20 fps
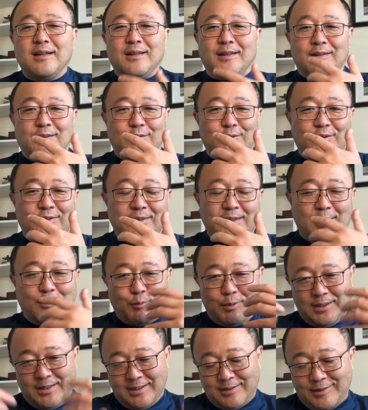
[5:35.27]
You say,
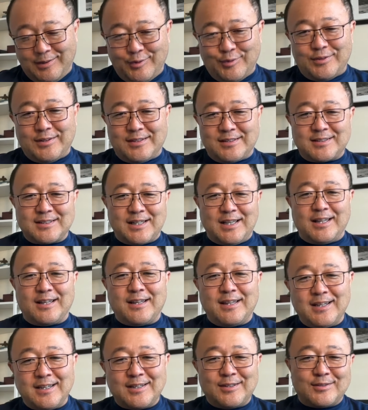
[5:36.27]
when the users click
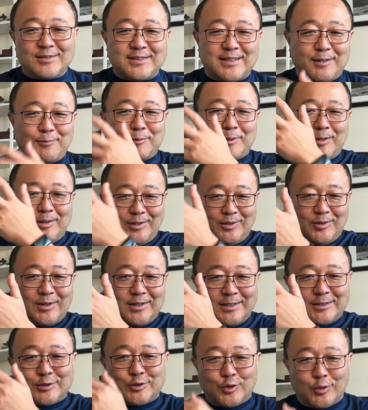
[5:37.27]
here, you say, well, in
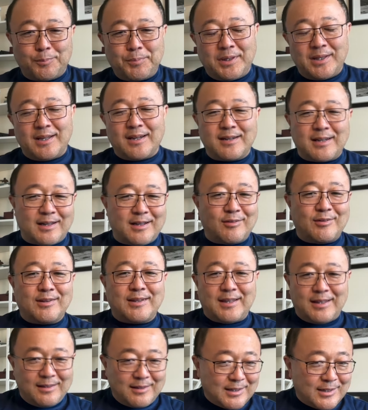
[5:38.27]
order to open the account,
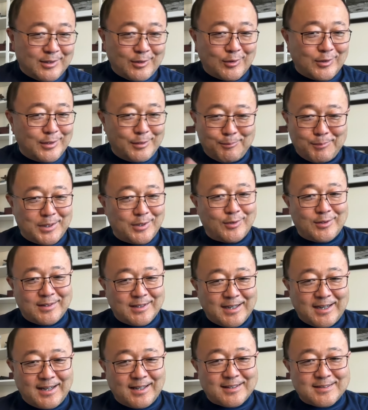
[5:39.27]
enter your email
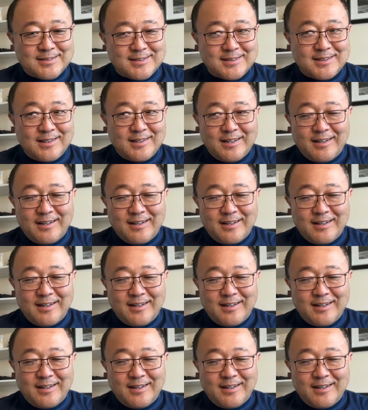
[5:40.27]
address.